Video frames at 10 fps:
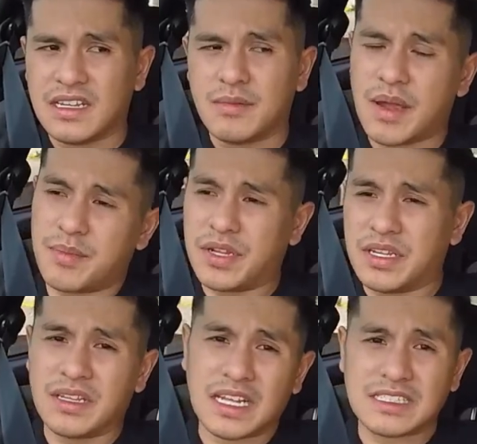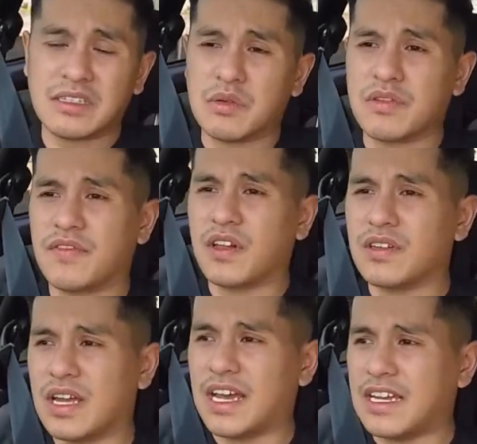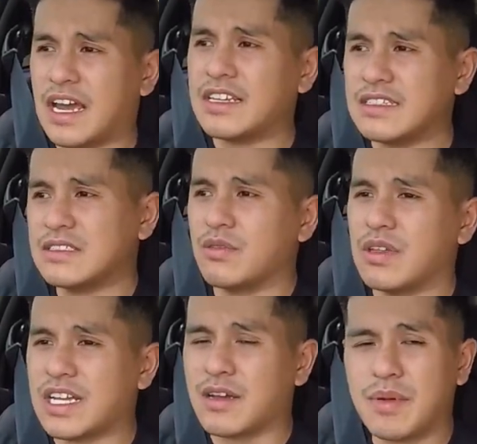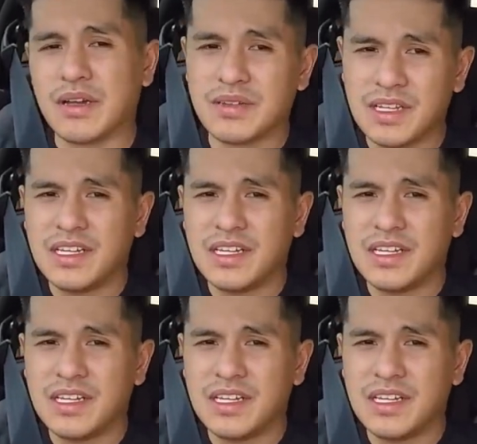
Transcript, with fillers: In my opinion, that's the only flaw that I, I don't like about